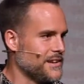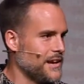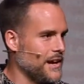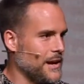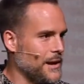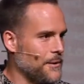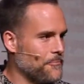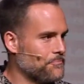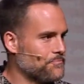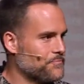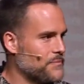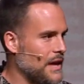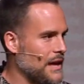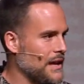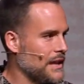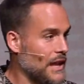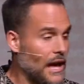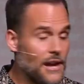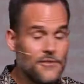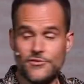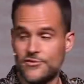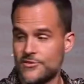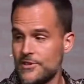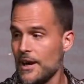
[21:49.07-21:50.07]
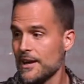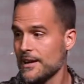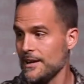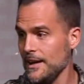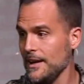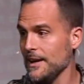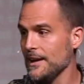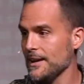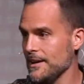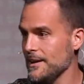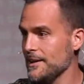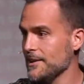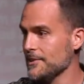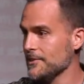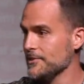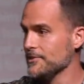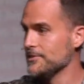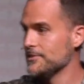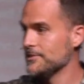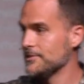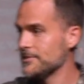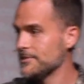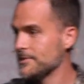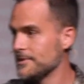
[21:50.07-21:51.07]
uh, and life sucking
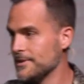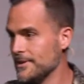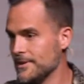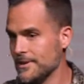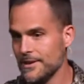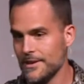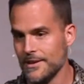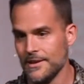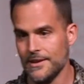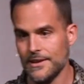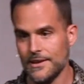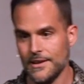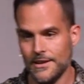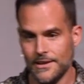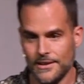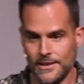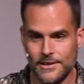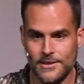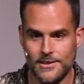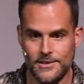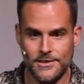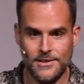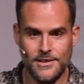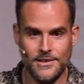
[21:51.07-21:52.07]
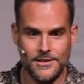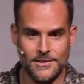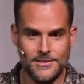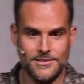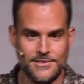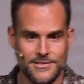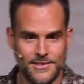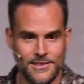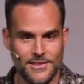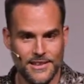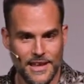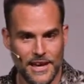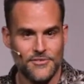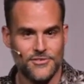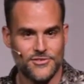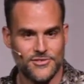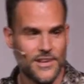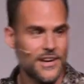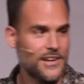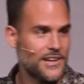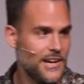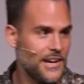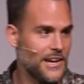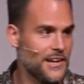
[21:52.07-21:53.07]
is life
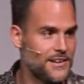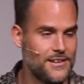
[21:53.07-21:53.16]
sucking.